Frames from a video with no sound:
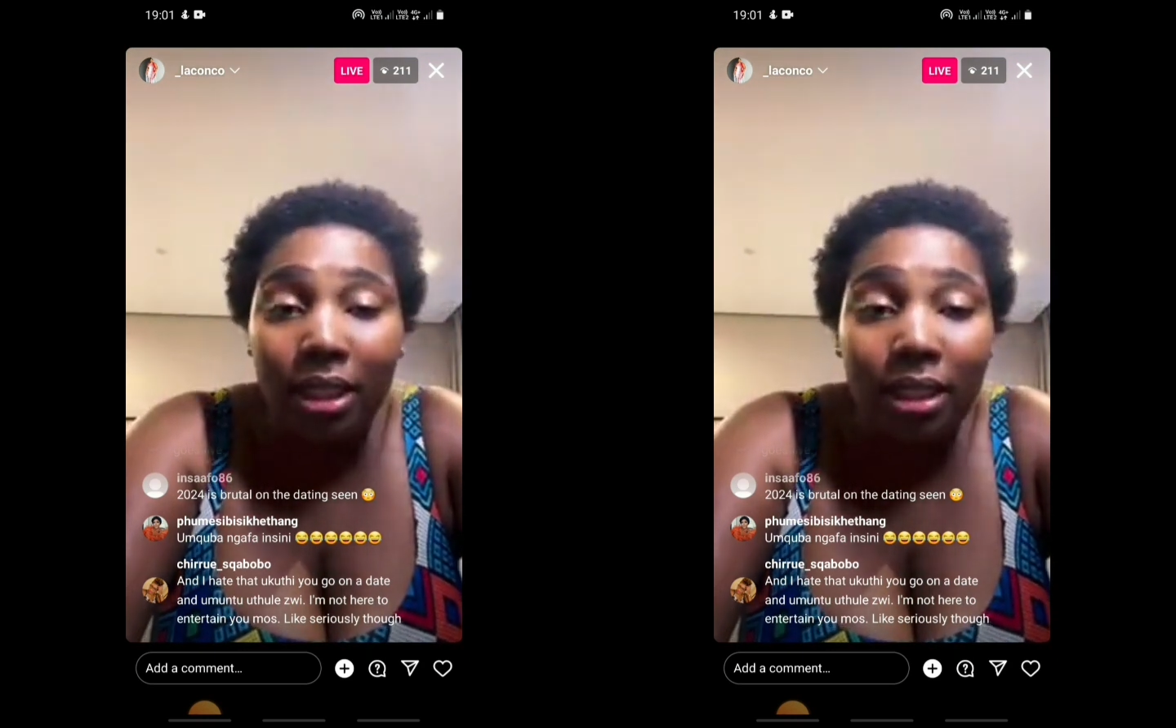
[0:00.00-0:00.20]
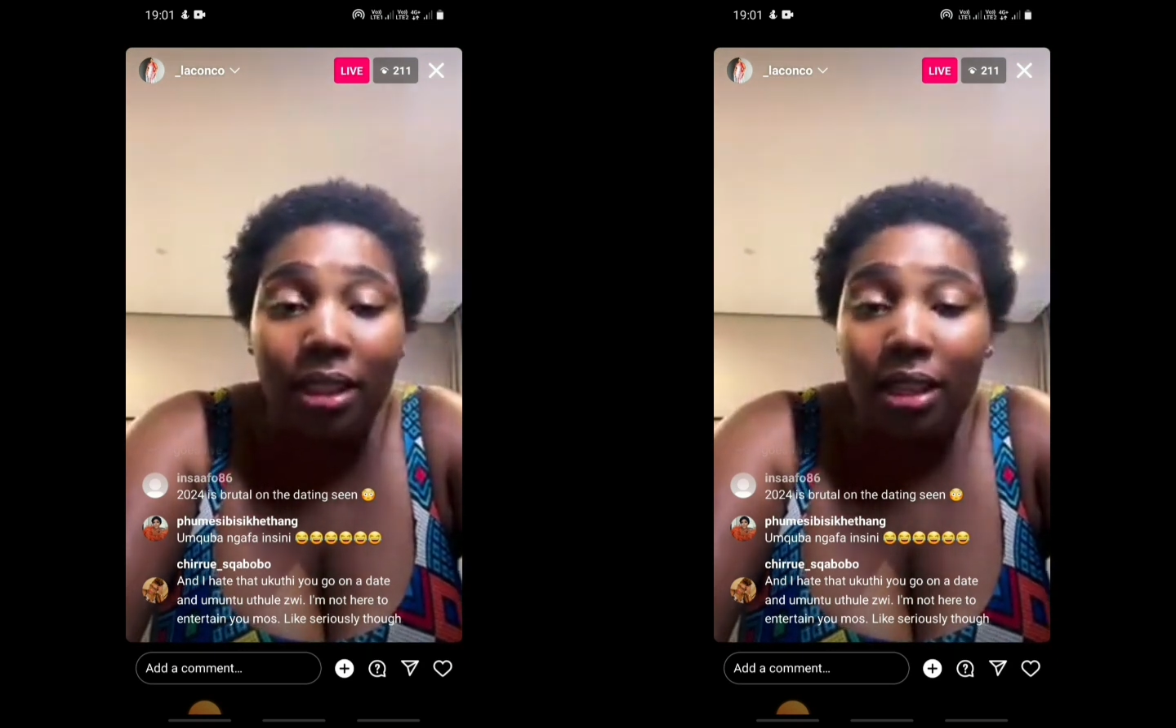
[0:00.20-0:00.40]

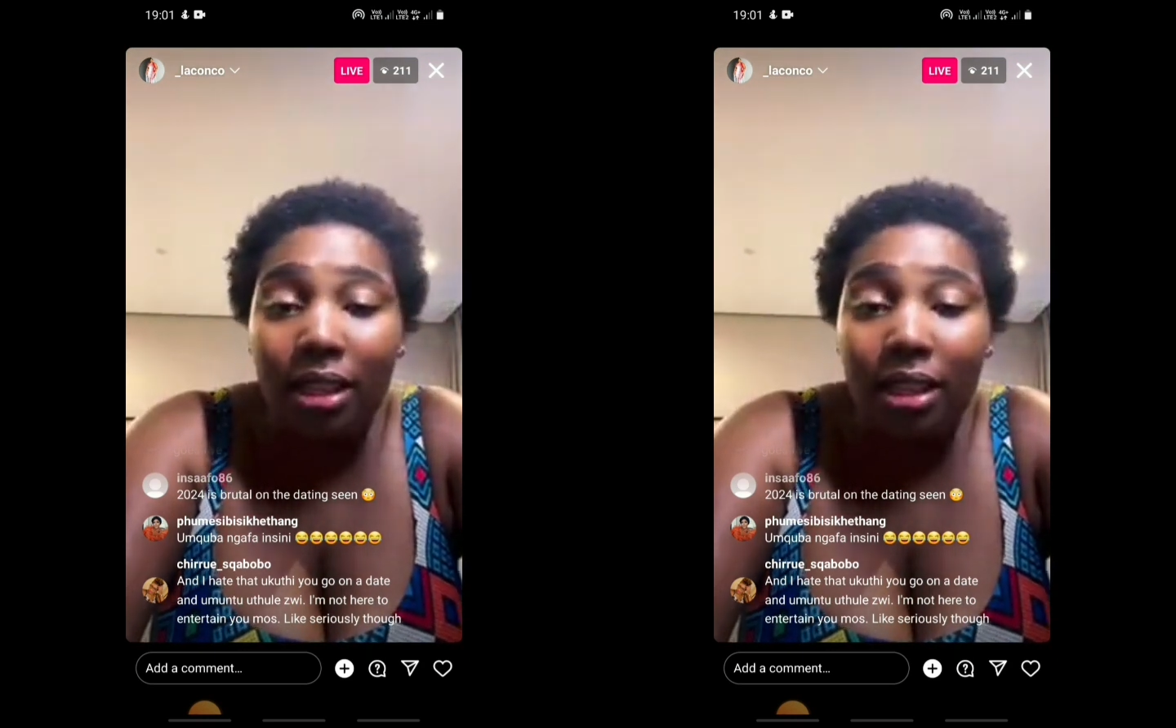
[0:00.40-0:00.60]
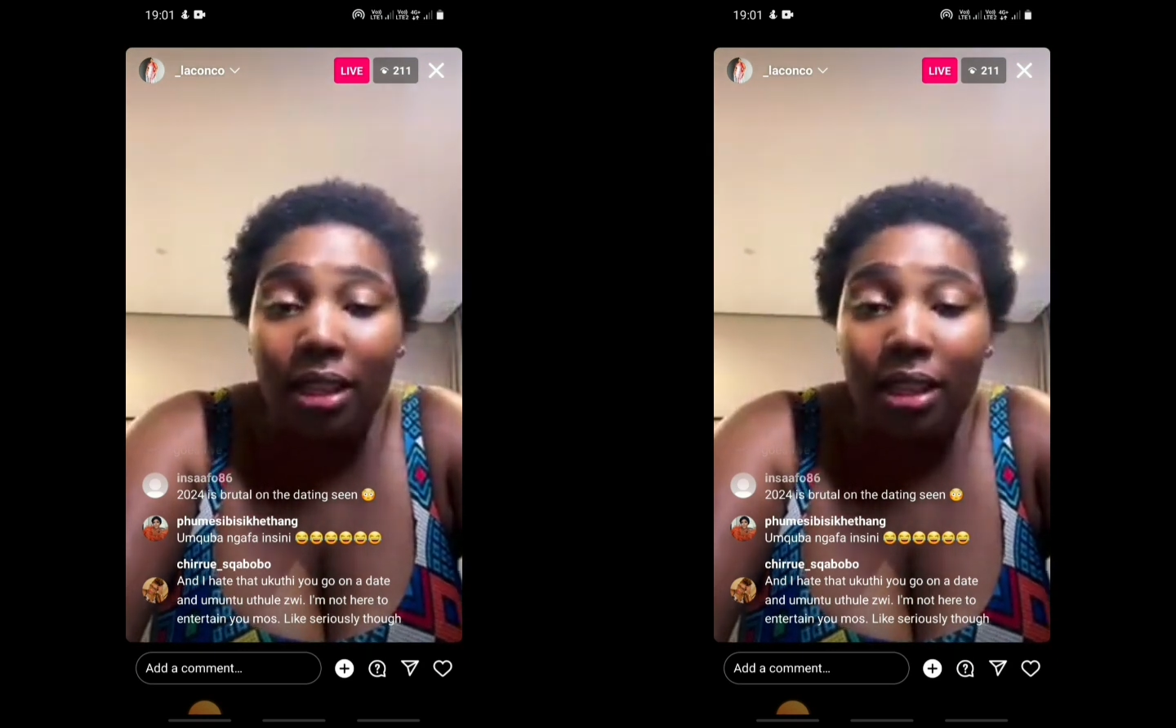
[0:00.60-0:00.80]
these
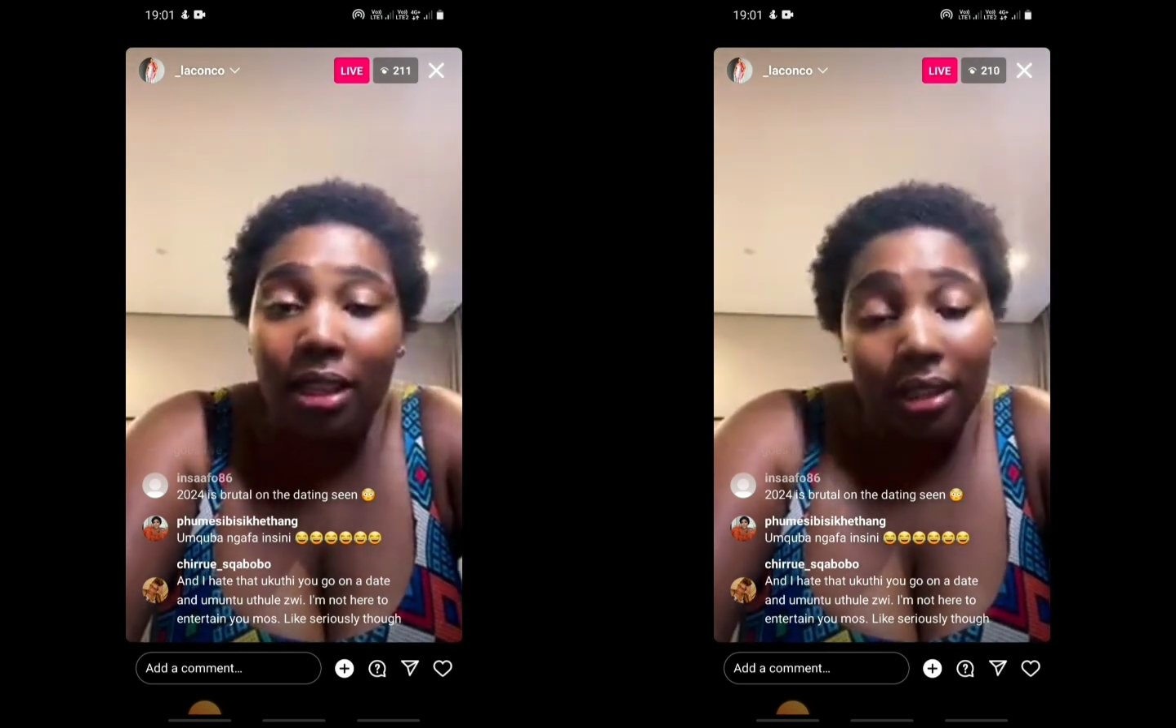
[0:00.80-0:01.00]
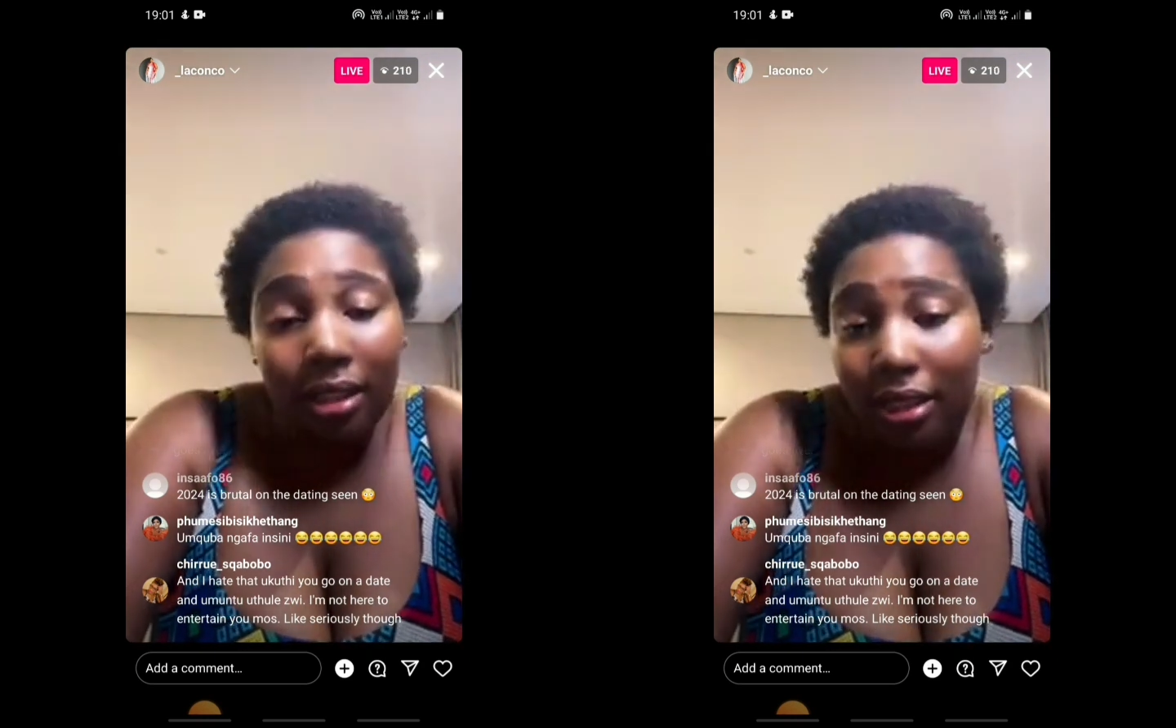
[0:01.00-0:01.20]

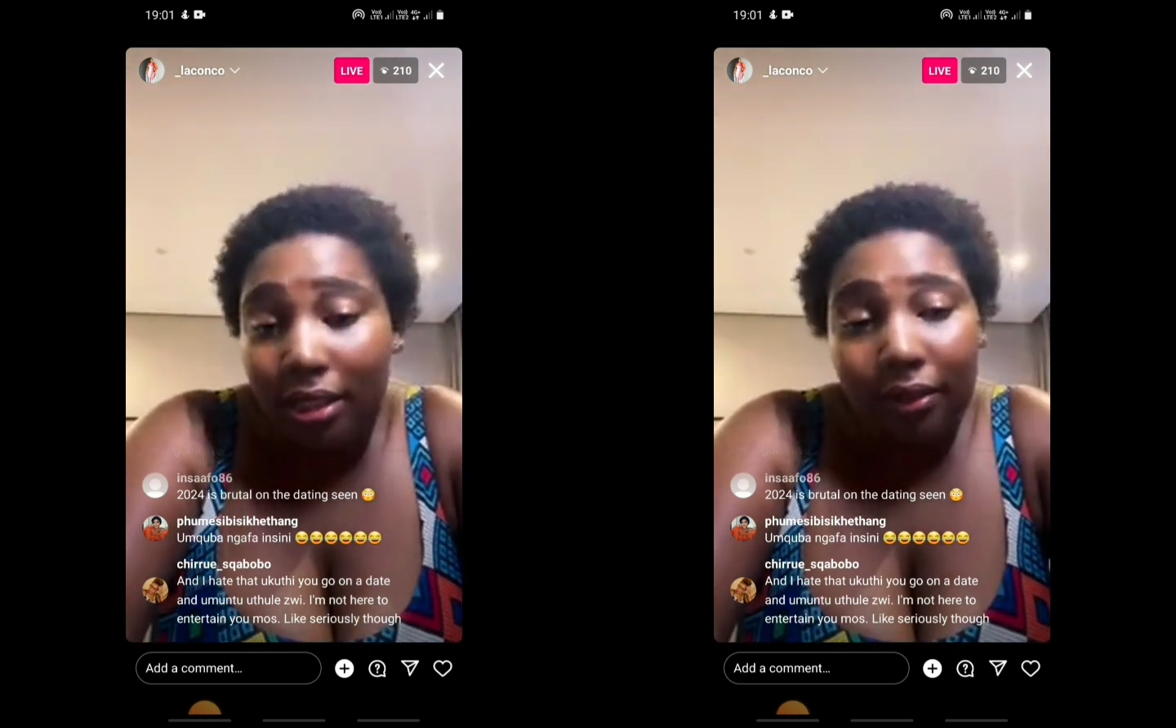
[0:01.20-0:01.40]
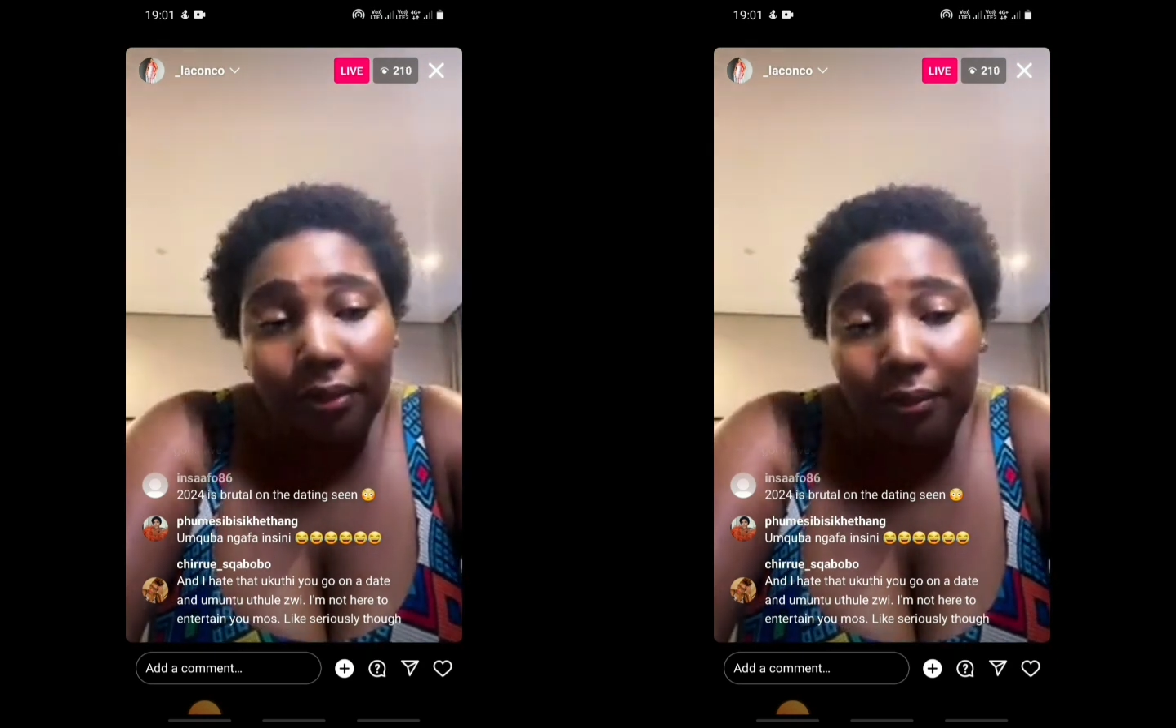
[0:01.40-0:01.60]
things